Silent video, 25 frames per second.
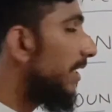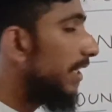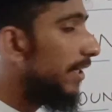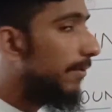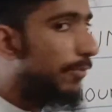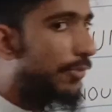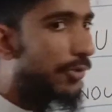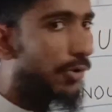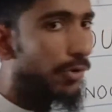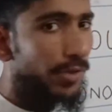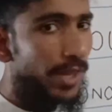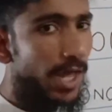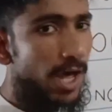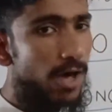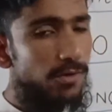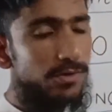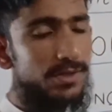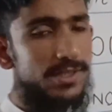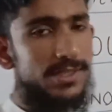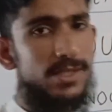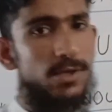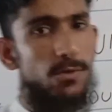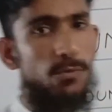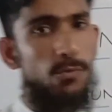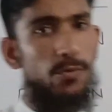that pronoun
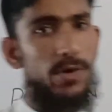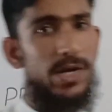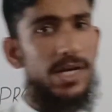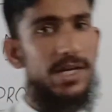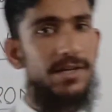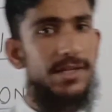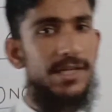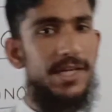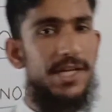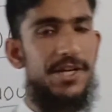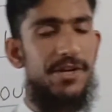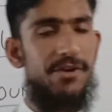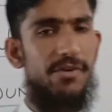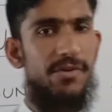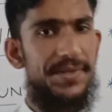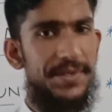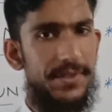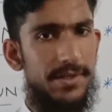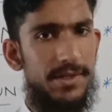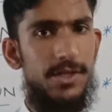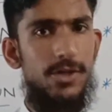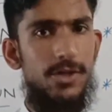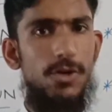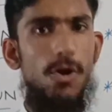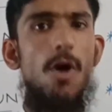is a very
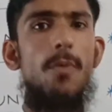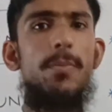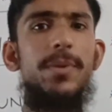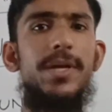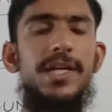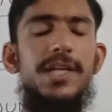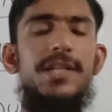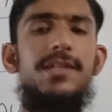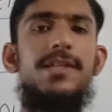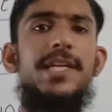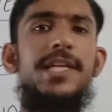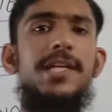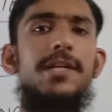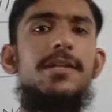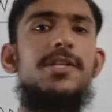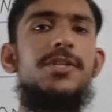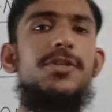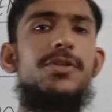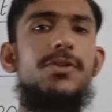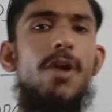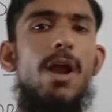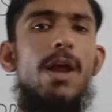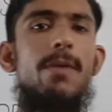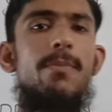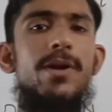interesting topic in the English
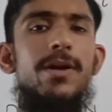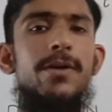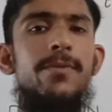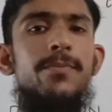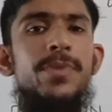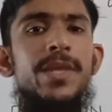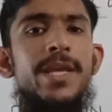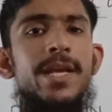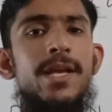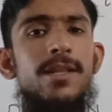grammar.